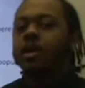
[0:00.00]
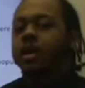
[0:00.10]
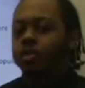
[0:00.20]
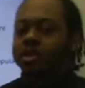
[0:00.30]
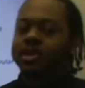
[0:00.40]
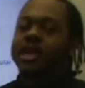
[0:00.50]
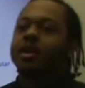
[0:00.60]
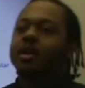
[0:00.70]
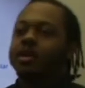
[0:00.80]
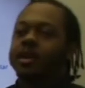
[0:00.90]
it will
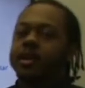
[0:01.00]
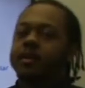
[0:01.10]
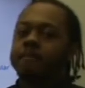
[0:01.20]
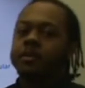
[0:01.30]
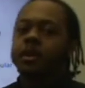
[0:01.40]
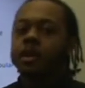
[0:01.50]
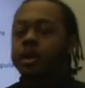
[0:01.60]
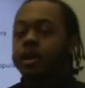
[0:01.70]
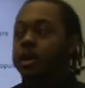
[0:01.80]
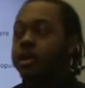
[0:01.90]
stay on there.
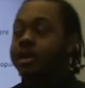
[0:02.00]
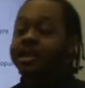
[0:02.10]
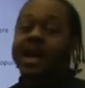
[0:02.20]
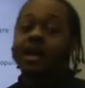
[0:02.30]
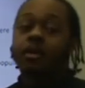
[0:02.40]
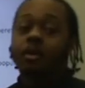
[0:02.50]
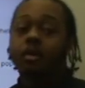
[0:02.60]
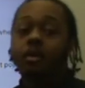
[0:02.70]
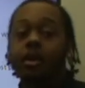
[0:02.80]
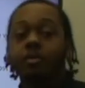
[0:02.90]
This
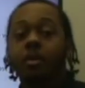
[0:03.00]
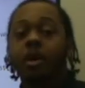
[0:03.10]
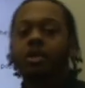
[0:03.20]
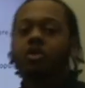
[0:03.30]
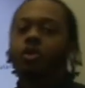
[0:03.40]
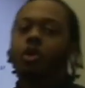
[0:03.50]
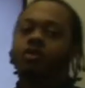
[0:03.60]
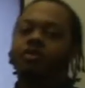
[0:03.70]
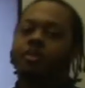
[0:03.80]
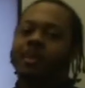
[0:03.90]
hacker, in March, took
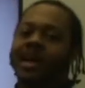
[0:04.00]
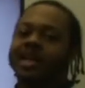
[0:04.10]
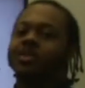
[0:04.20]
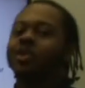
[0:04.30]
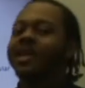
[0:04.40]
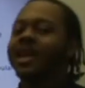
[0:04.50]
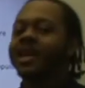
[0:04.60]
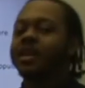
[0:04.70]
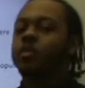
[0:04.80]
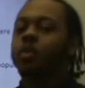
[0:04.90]
over a page called the
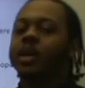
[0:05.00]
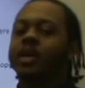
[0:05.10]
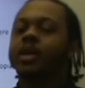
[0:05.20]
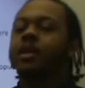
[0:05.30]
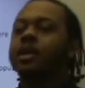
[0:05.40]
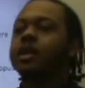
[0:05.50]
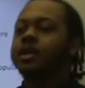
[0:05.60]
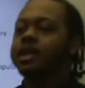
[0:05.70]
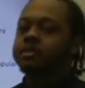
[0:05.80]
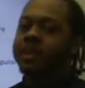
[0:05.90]
Hidden Wiki.
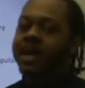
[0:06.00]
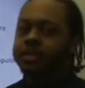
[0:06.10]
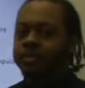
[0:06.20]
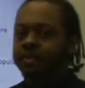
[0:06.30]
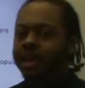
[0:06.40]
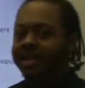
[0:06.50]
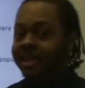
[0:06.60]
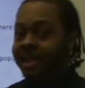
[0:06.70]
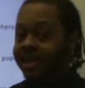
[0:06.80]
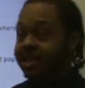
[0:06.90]
This page
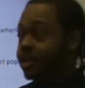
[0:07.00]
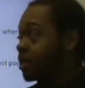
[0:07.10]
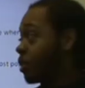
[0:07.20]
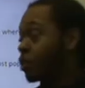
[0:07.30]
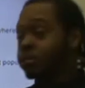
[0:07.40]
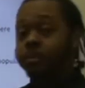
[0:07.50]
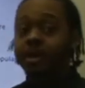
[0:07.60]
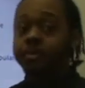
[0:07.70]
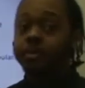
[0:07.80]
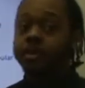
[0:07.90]
provides links to the most
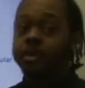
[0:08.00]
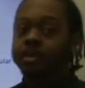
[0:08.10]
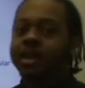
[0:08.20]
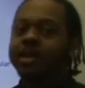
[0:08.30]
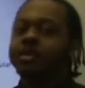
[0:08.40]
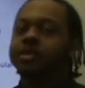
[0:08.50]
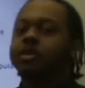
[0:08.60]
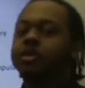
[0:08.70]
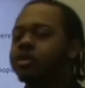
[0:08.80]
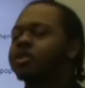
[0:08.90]
popular sites,
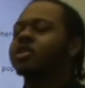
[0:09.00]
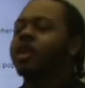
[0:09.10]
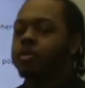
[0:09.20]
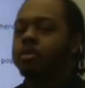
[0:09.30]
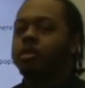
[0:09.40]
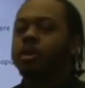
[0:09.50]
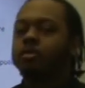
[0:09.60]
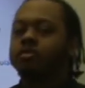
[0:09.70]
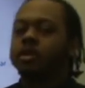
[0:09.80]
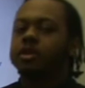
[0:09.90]
including child
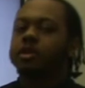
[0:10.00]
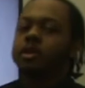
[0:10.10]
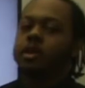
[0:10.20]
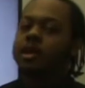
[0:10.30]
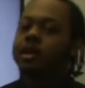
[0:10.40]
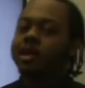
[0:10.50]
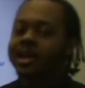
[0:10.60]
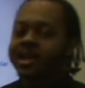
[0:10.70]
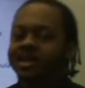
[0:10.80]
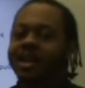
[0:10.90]
pornography.
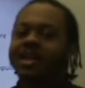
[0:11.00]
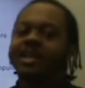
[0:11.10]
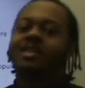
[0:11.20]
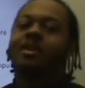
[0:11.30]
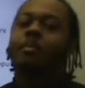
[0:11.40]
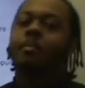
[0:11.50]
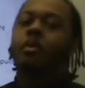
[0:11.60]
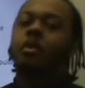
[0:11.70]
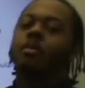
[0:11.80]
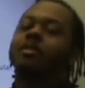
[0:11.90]
Lists like these are
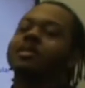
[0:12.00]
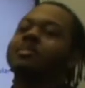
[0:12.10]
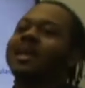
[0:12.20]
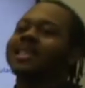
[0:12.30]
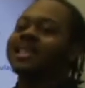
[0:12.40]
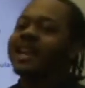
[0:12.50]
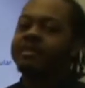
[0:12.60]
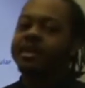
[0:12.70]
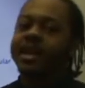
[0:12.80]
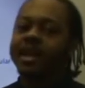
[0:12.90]
important because it makes
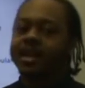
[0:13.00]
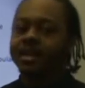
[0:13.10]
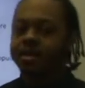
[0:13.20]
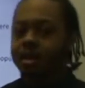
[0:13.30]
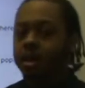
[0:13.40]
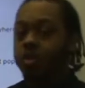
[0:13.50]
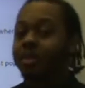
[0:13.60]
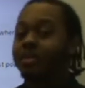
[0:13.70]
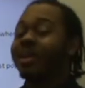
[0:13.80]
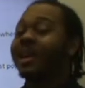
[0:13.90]
navigating the dark
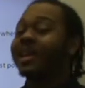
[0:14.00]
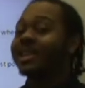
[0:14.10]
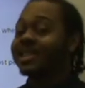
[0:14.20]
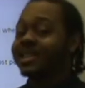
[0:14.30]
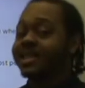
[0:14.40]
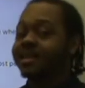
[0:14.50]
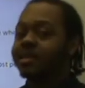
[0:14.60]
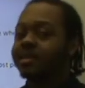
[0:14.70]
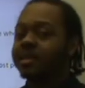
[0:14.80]
web a lot easier.